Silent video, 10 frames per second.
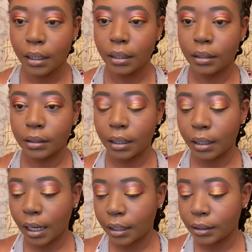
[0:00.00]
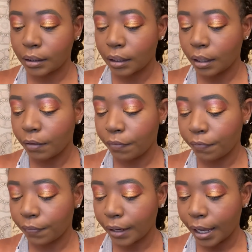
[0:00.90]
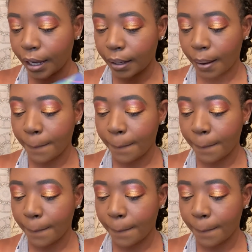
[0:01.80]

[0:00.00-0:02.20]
There's a nice flat